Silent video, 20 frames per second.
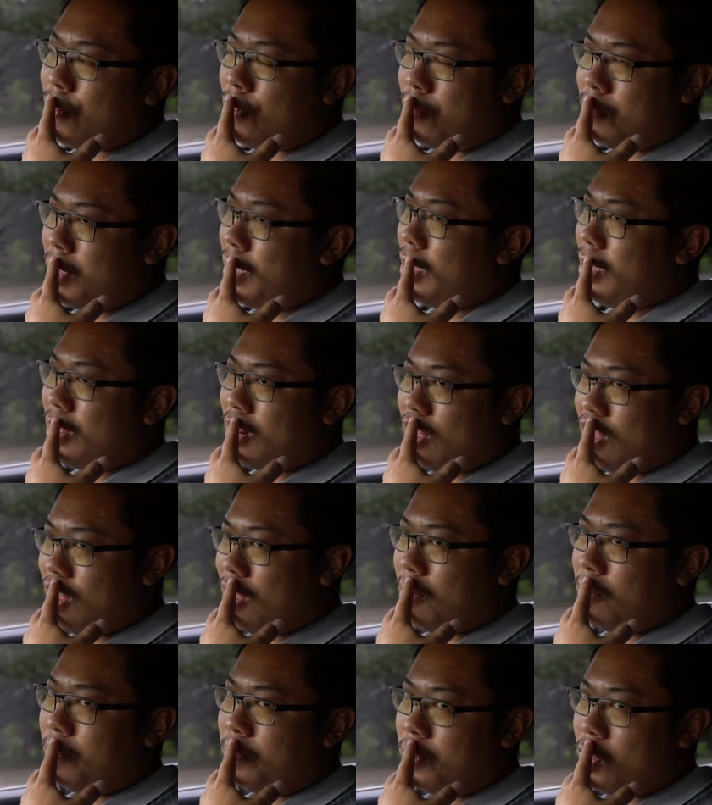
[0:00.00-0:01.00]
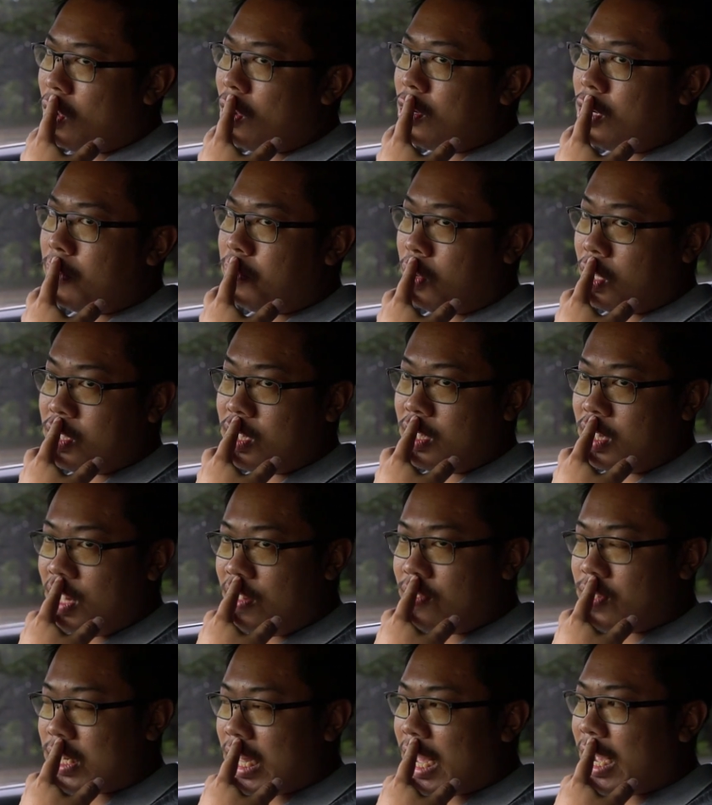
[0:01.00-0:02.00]
for me. On the
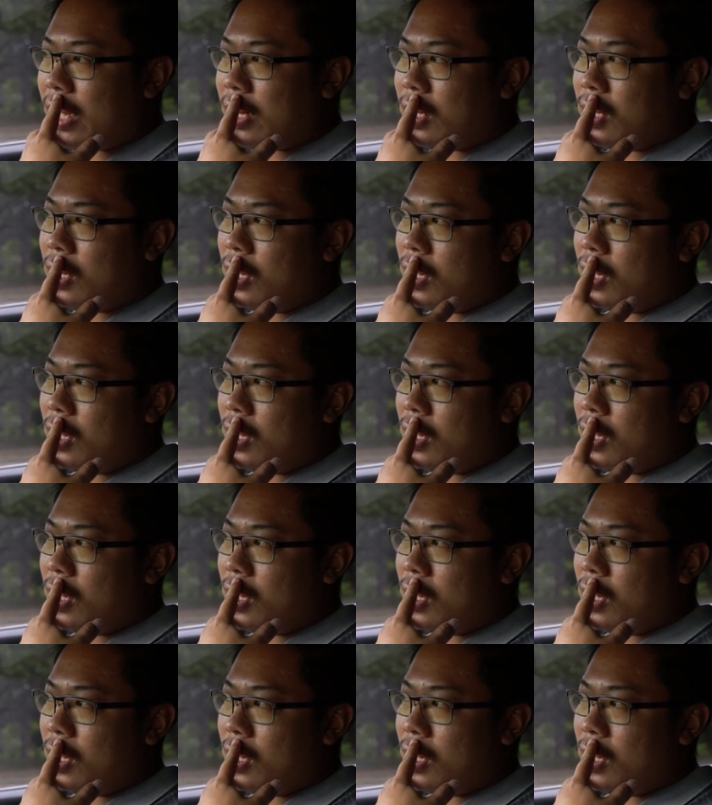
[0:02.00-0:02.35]
positive side,